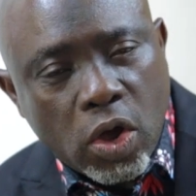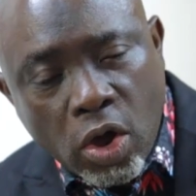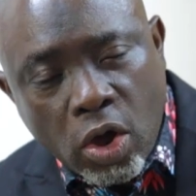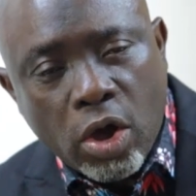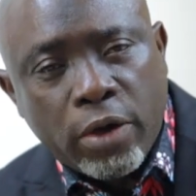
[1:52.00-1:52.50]

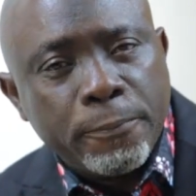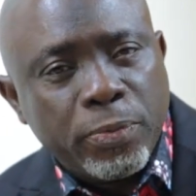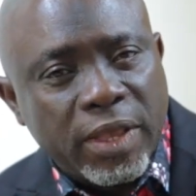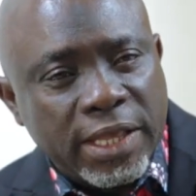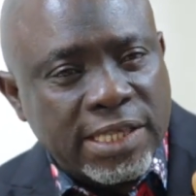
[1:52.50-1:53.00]
or
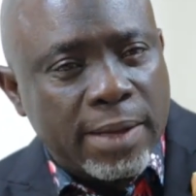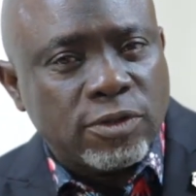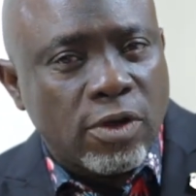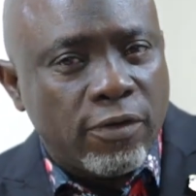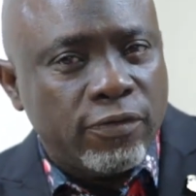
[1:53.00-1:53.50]
in
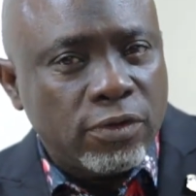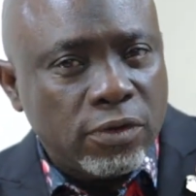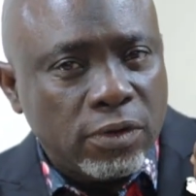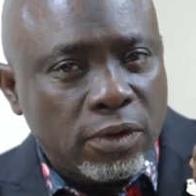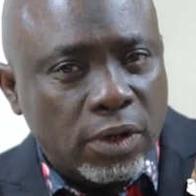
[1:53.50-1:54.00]
terms of
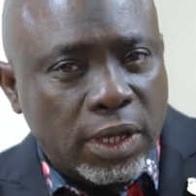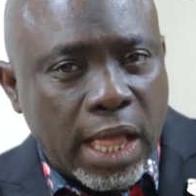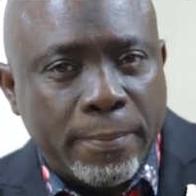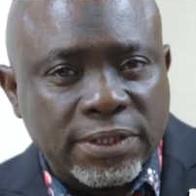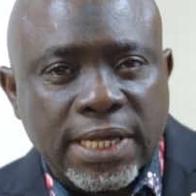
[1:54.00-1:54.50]

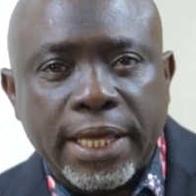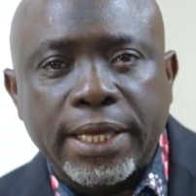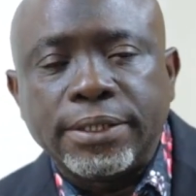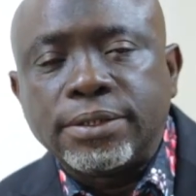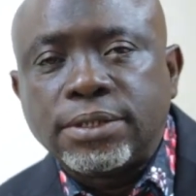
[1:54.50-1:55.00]
capital
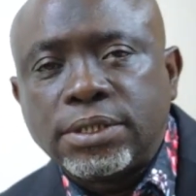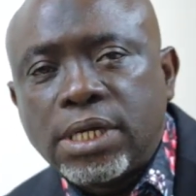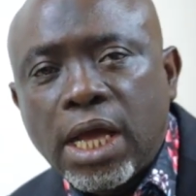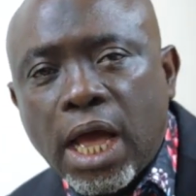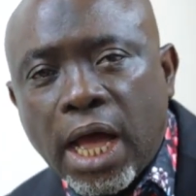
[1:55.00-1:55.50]
gain.
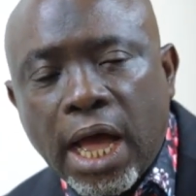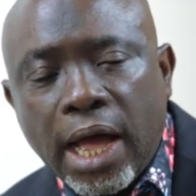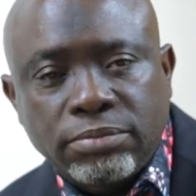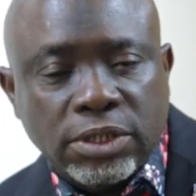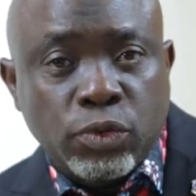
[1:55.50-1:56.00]

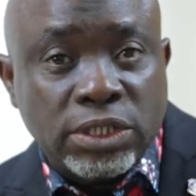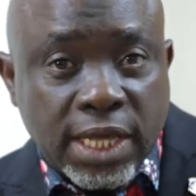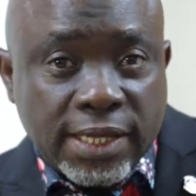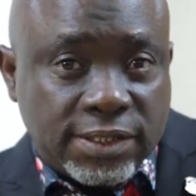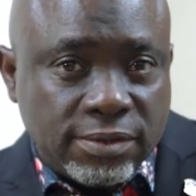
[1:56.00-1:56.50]
In which
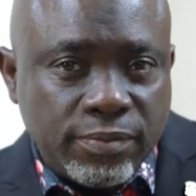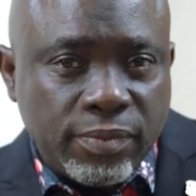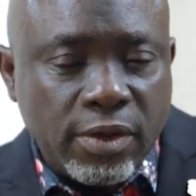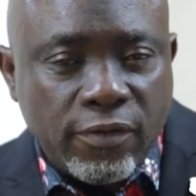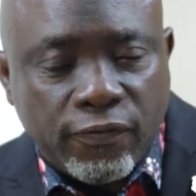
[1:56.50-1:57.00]
case,
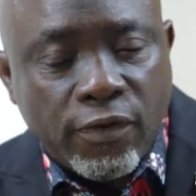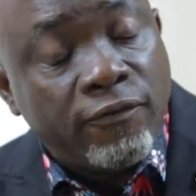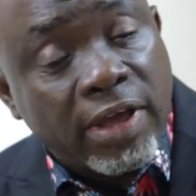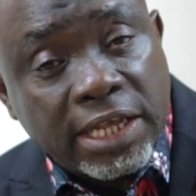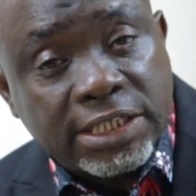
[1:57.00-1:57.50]
for
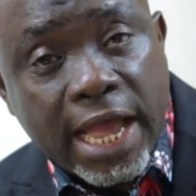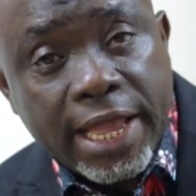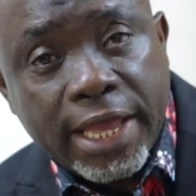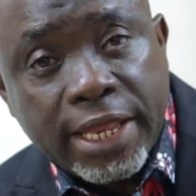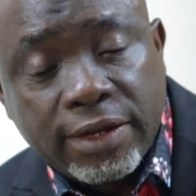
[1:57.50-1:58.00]

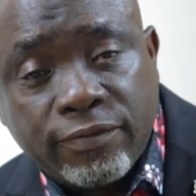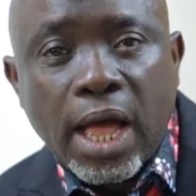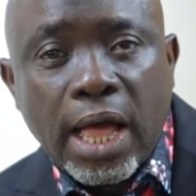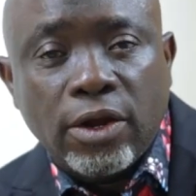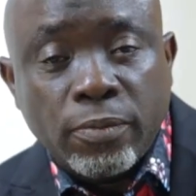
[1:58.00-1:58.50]
financial gain,
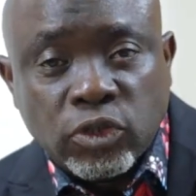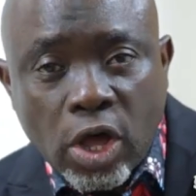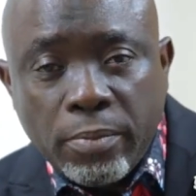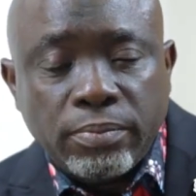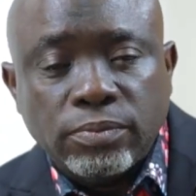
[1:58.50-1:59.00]
lump
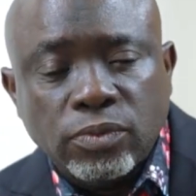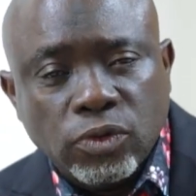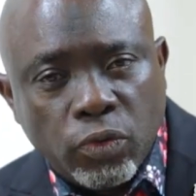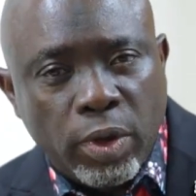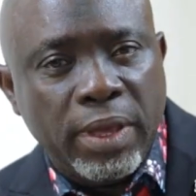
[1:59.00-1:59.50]
sum
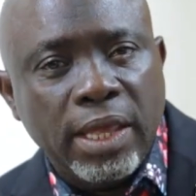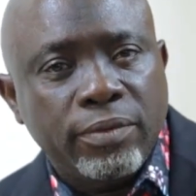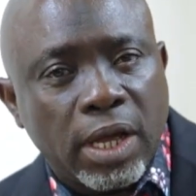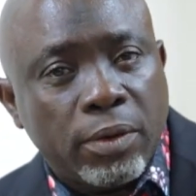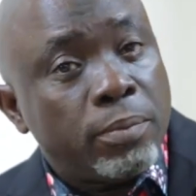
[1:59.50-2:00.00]
will
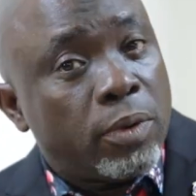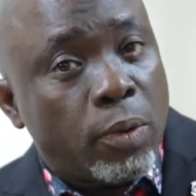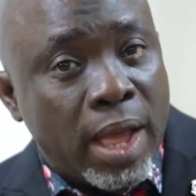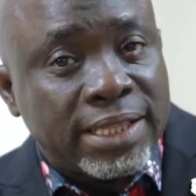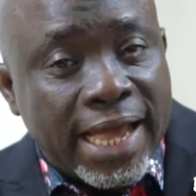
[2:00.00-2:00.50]
be
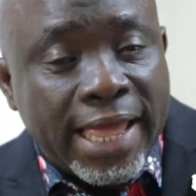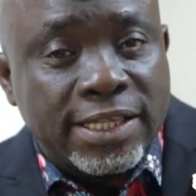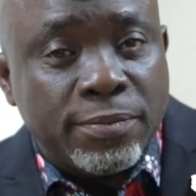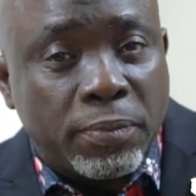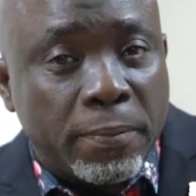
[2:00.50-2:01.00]
we are
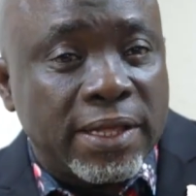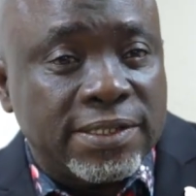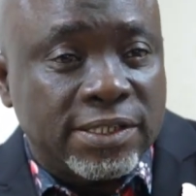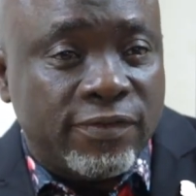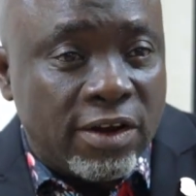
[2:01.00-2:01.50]
targeting
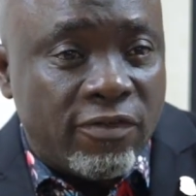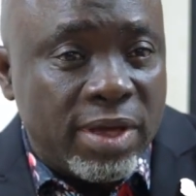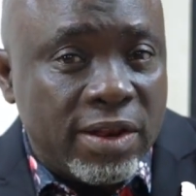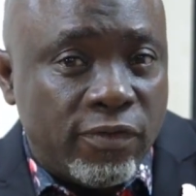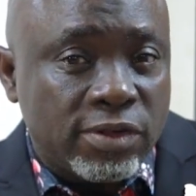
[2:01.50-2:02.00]
property
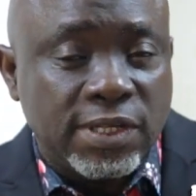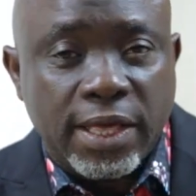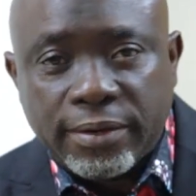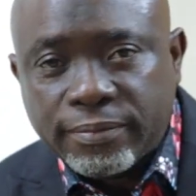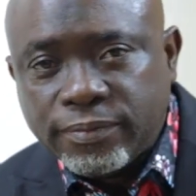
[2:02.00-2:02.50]
development for sale.